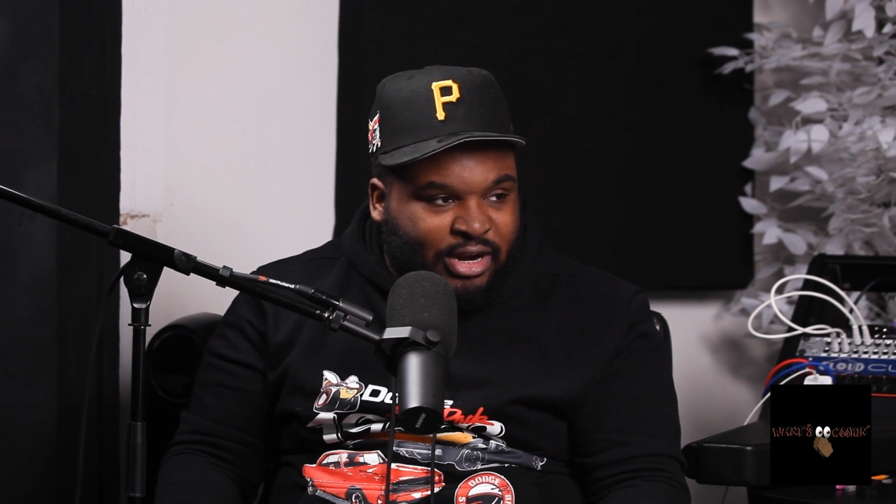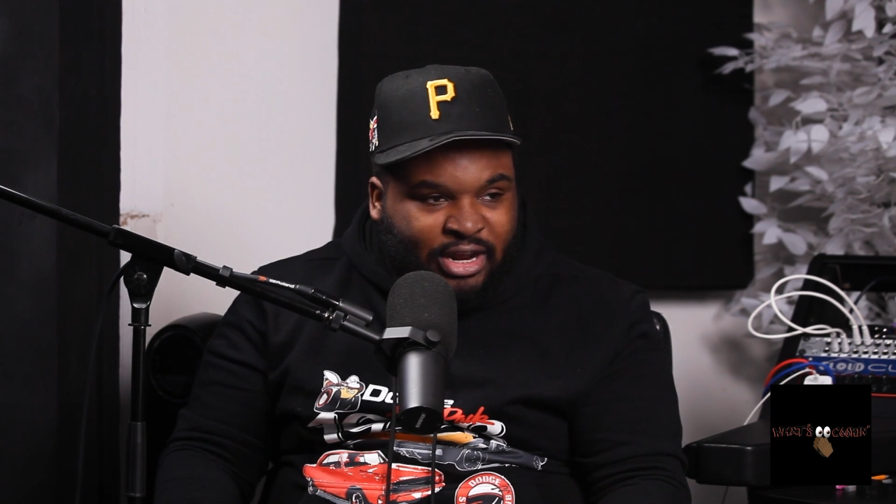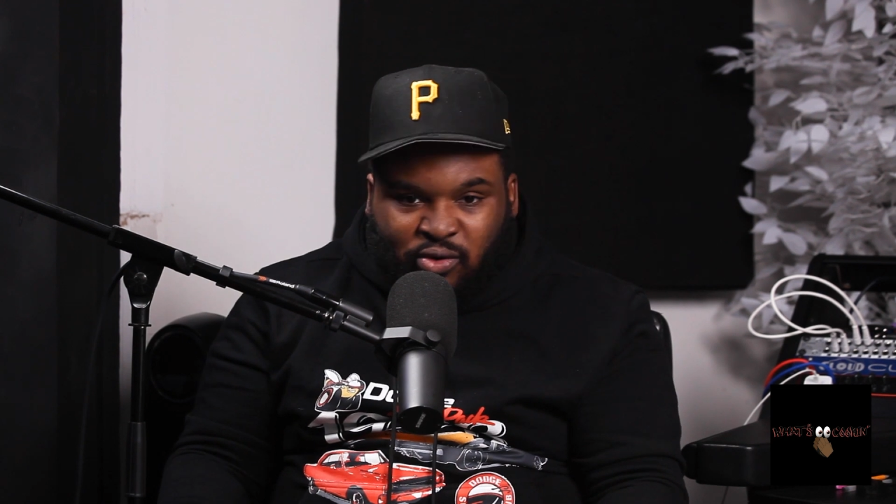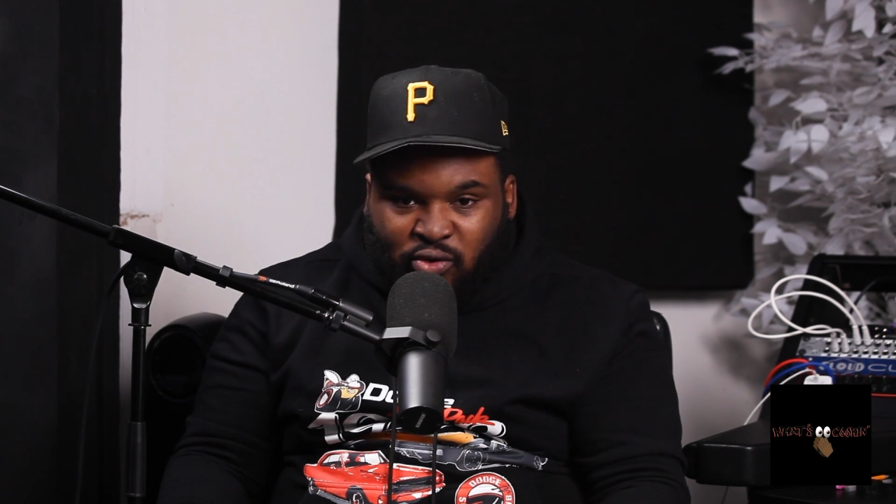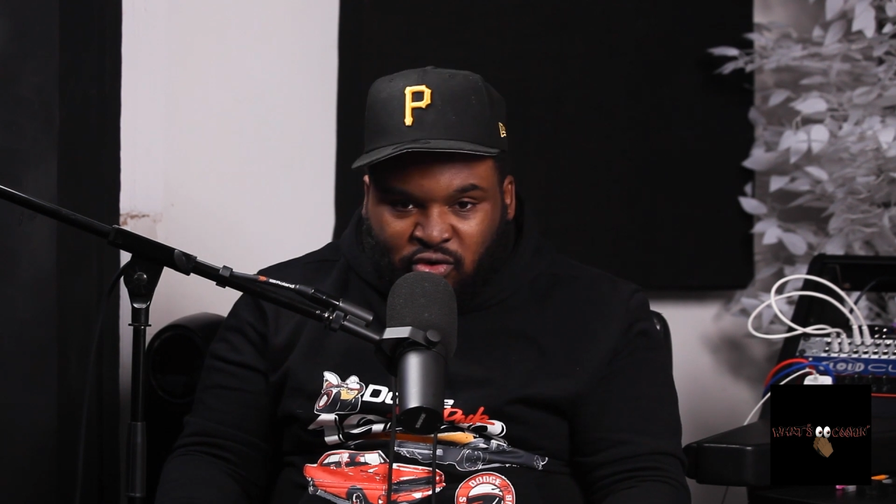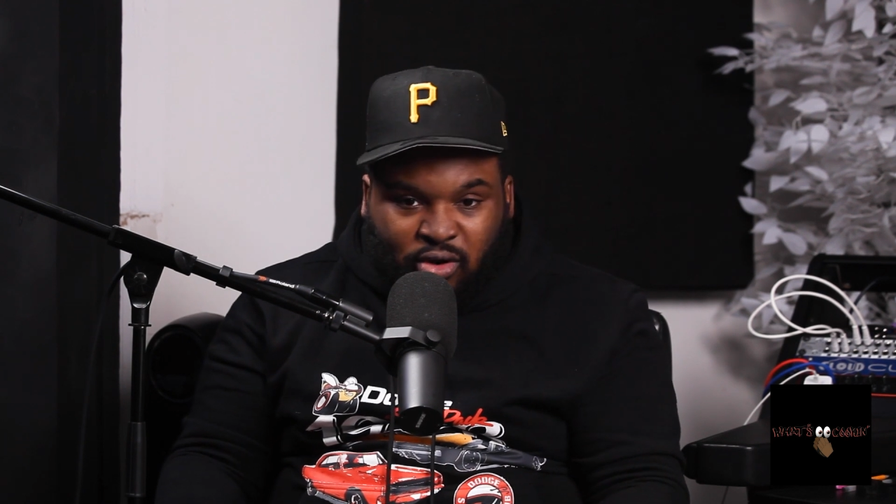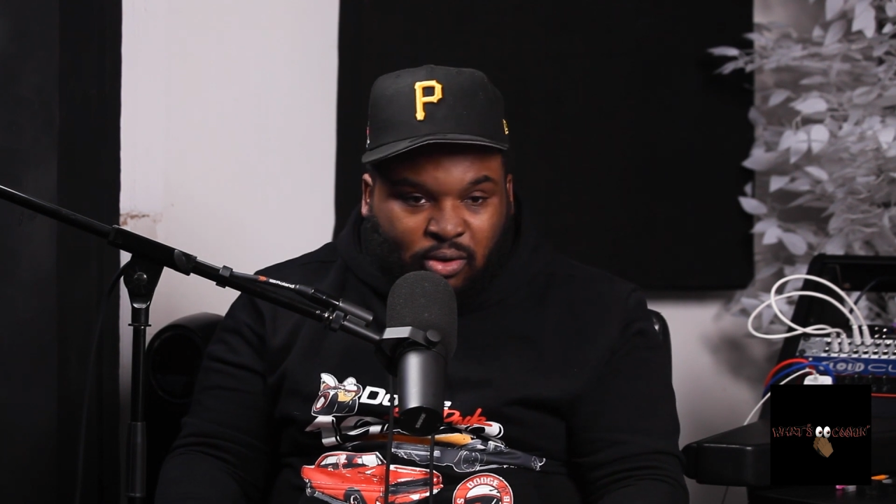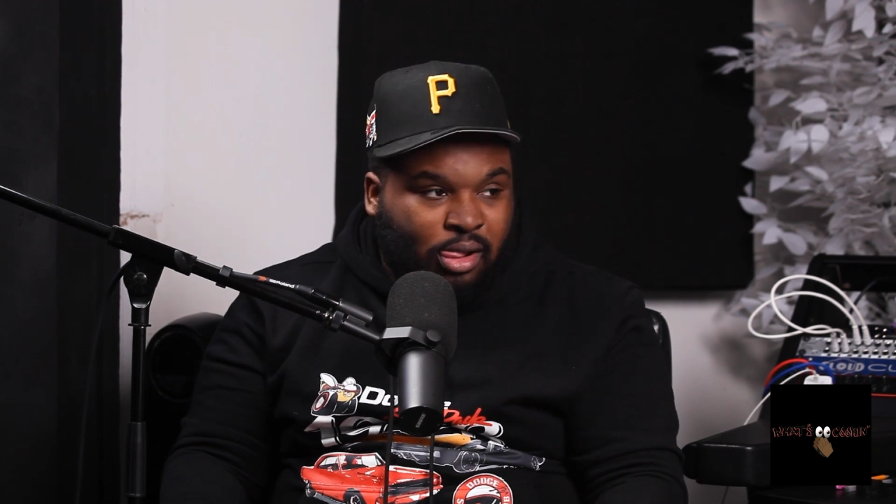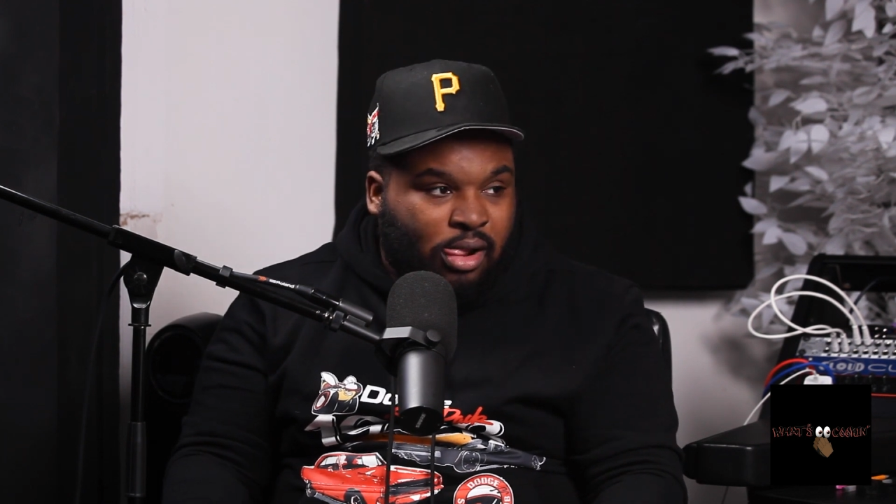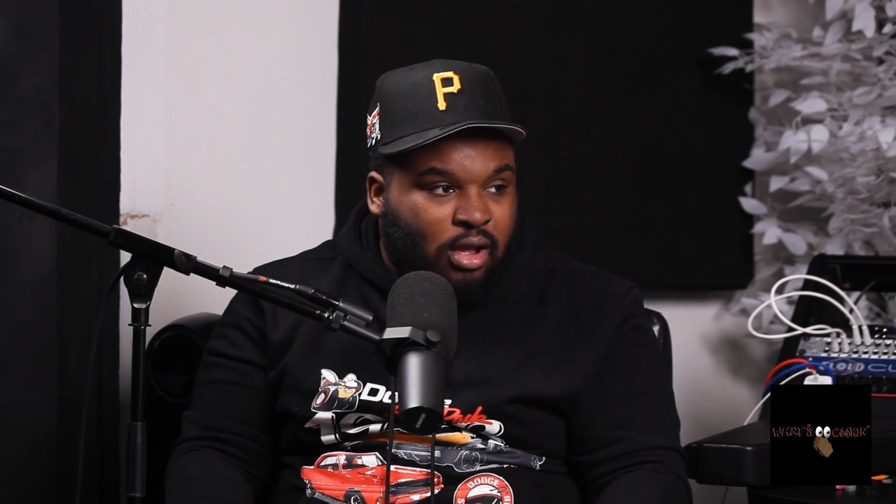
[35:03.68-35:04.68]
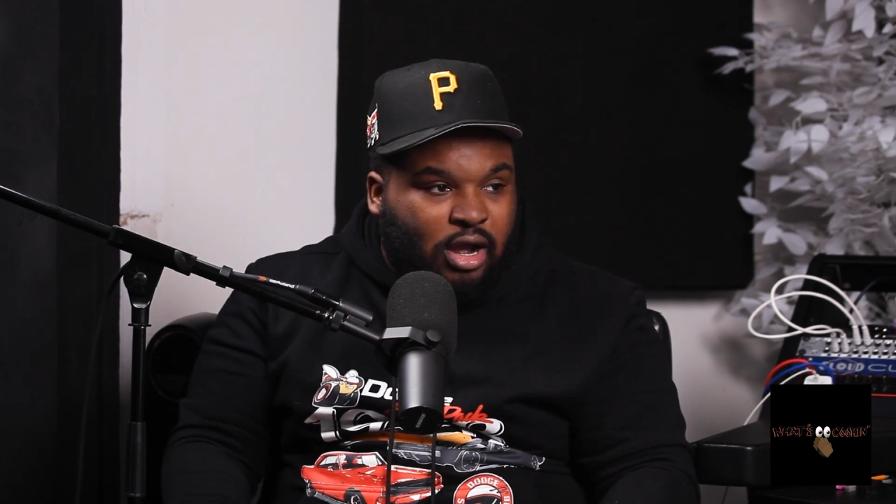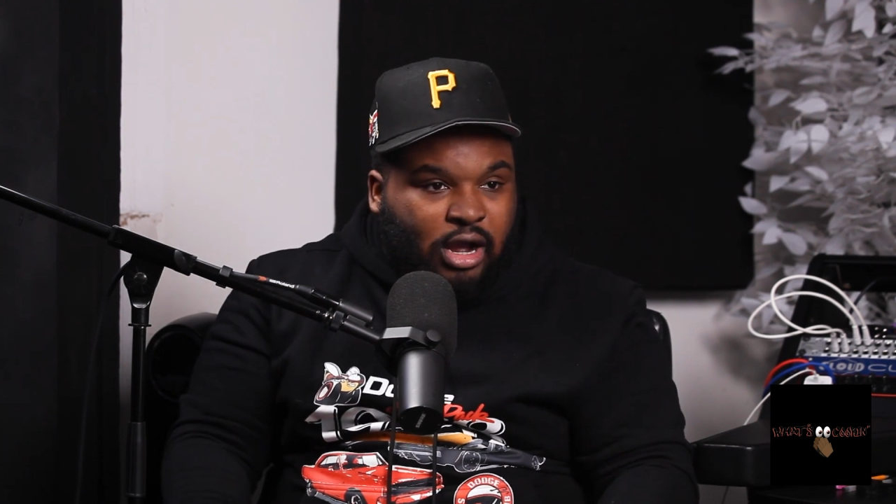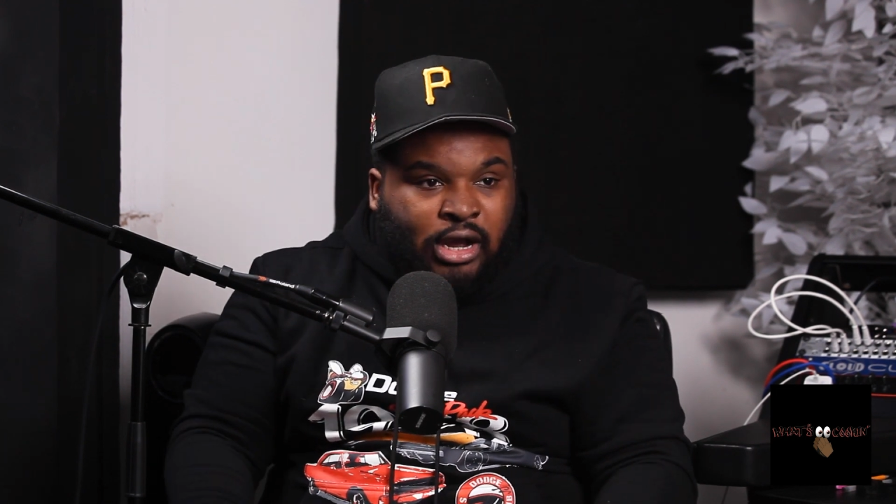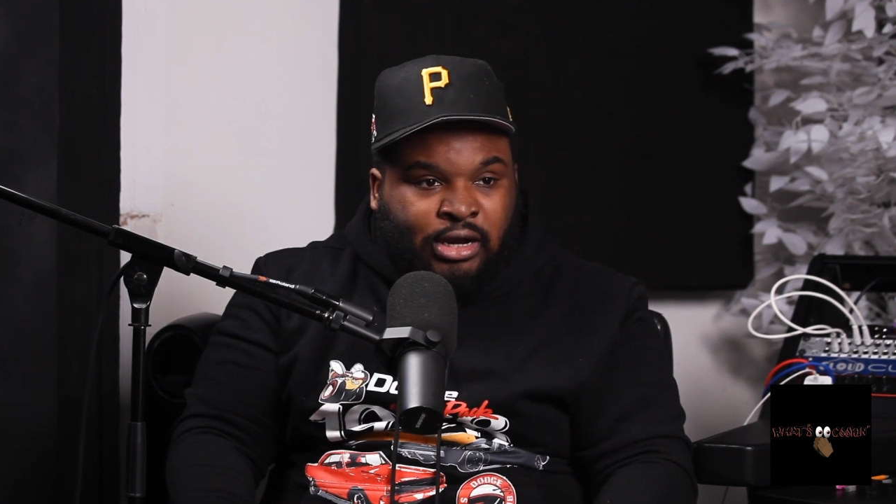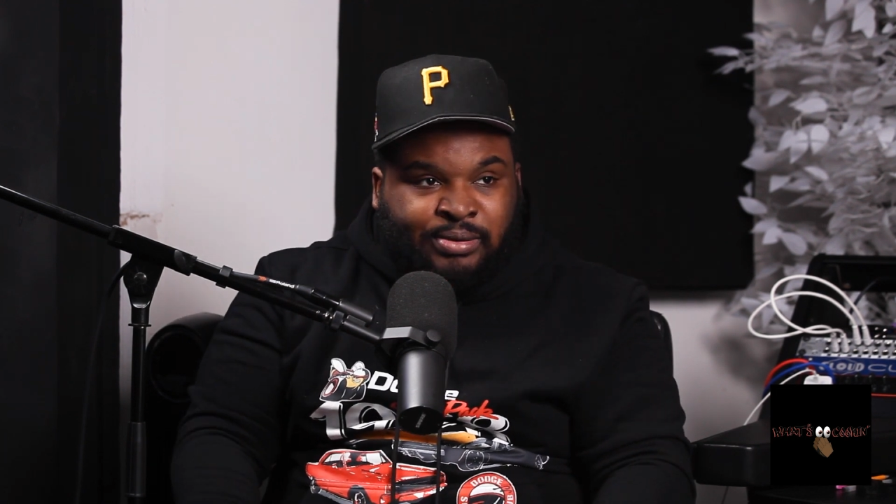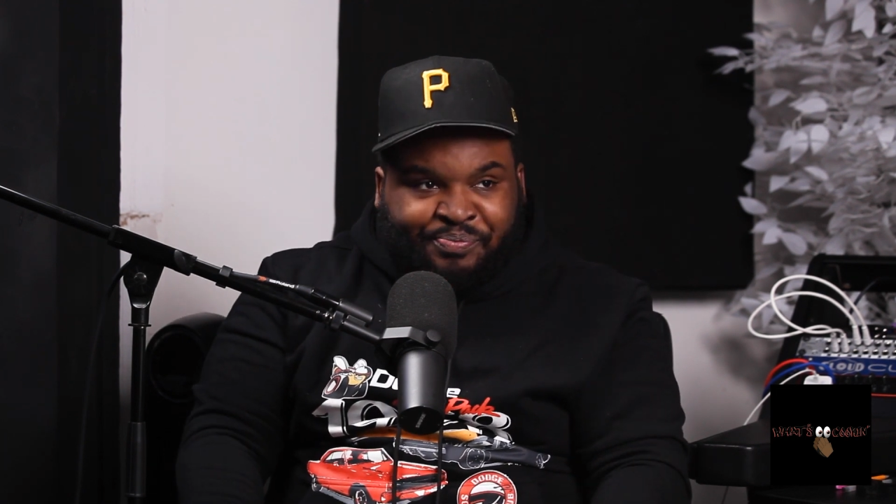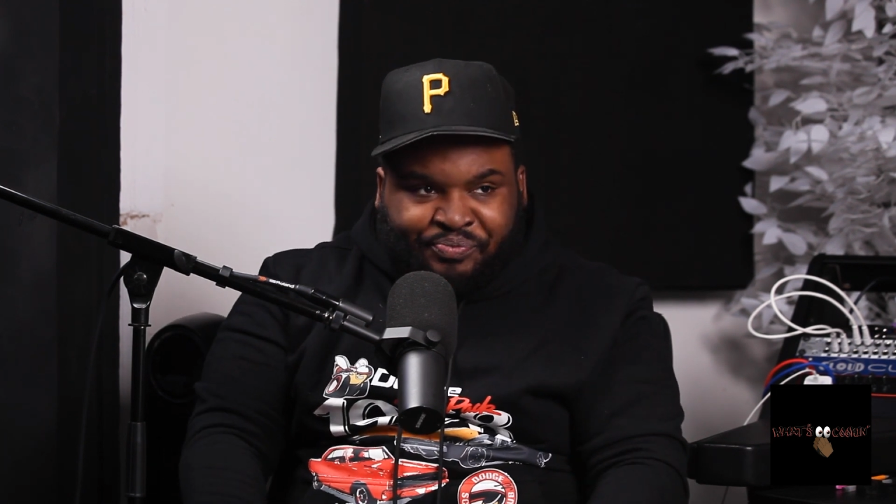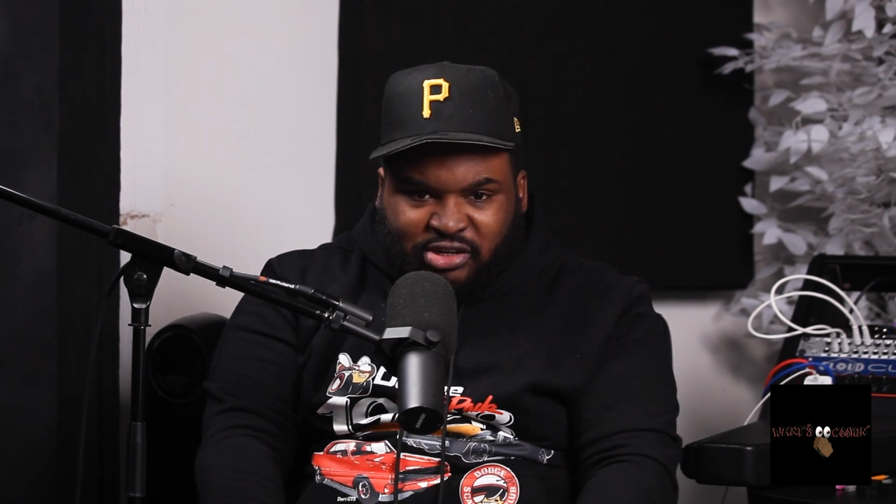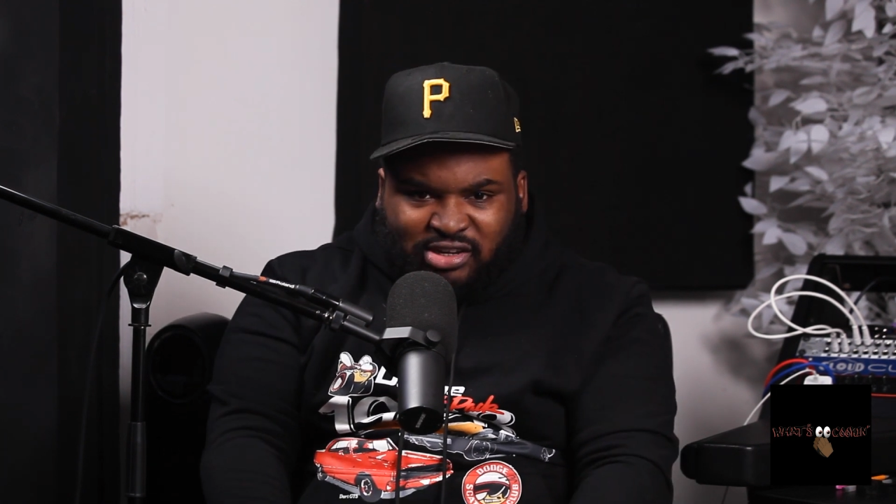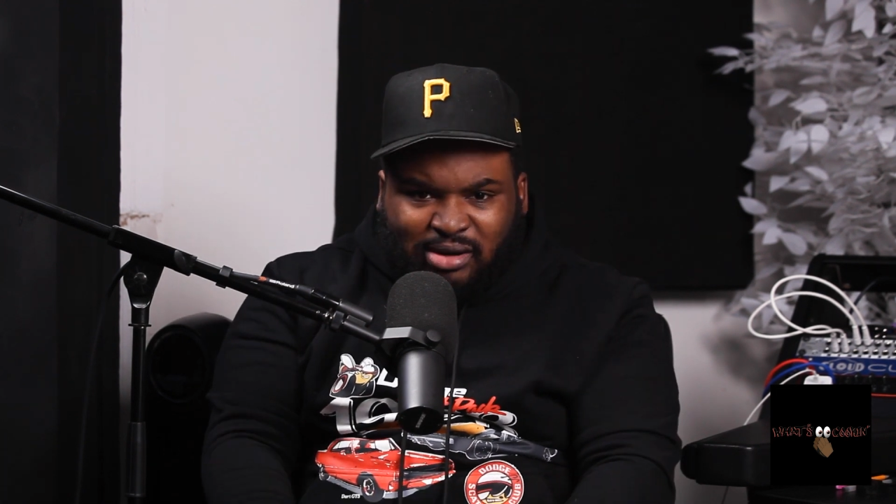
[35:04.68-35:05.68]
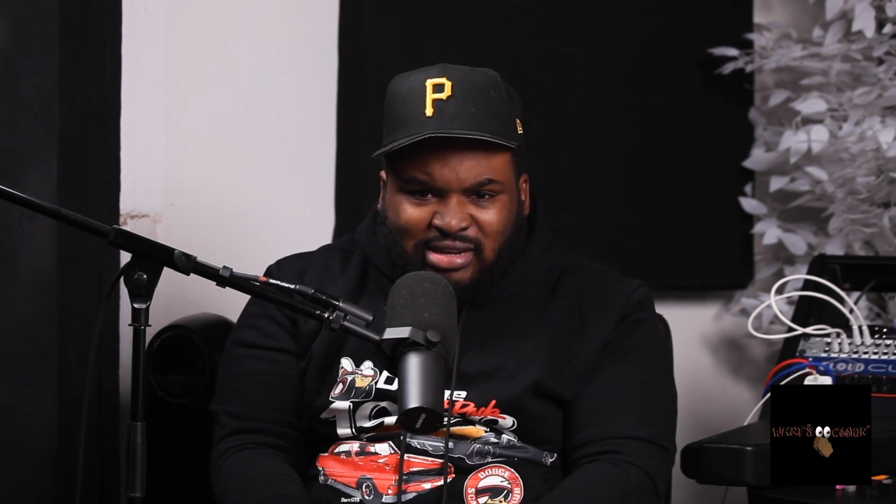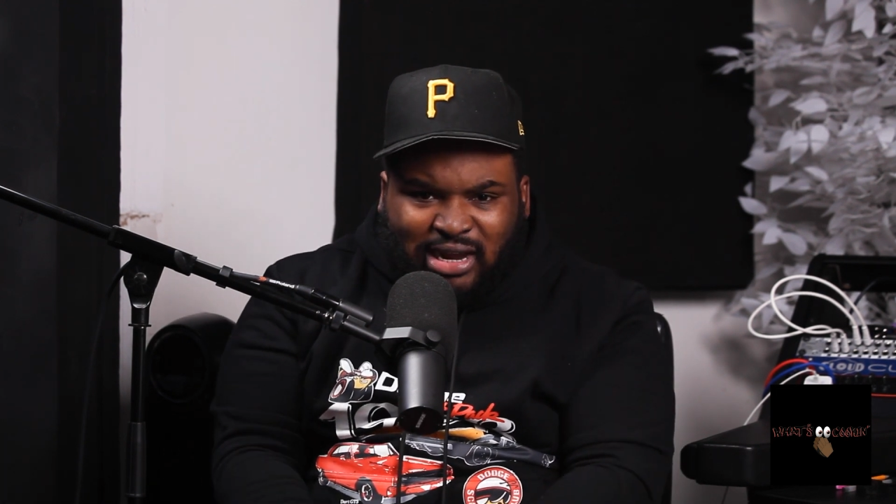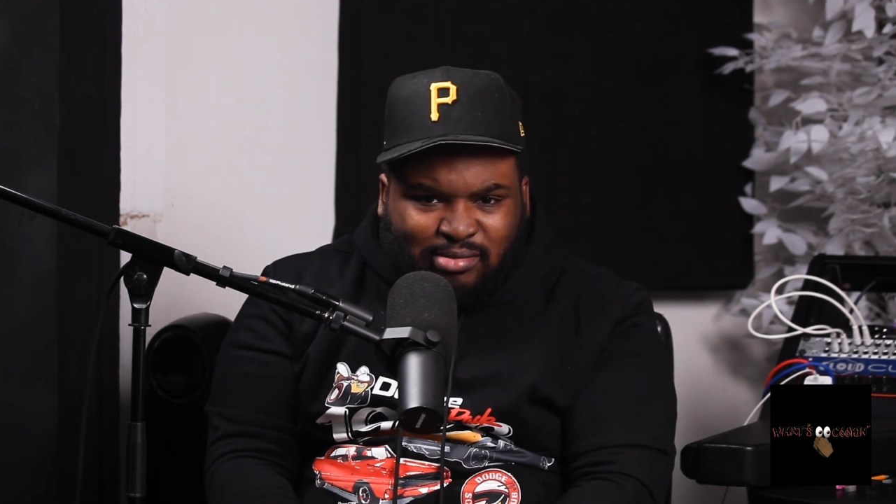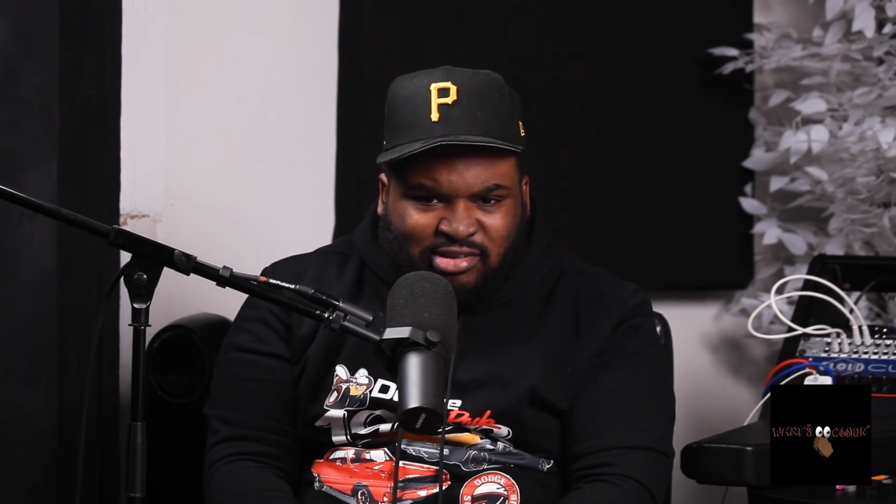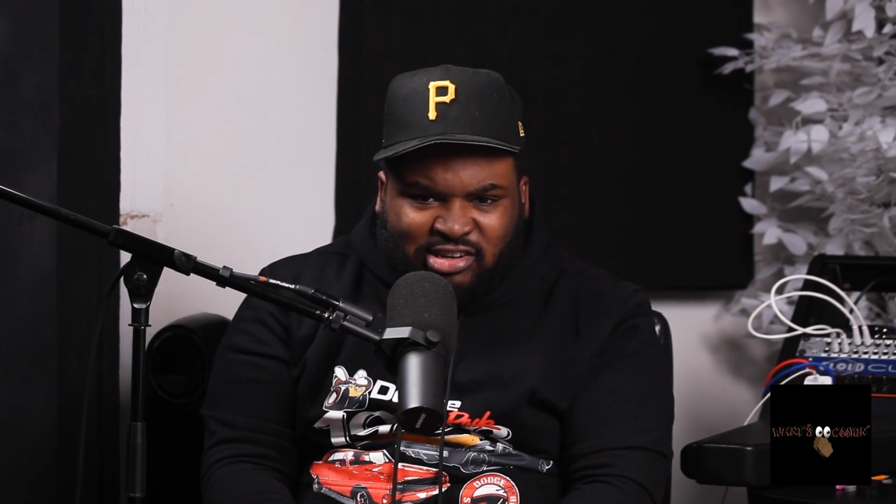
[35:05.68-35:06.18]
They don't grow. Sometimes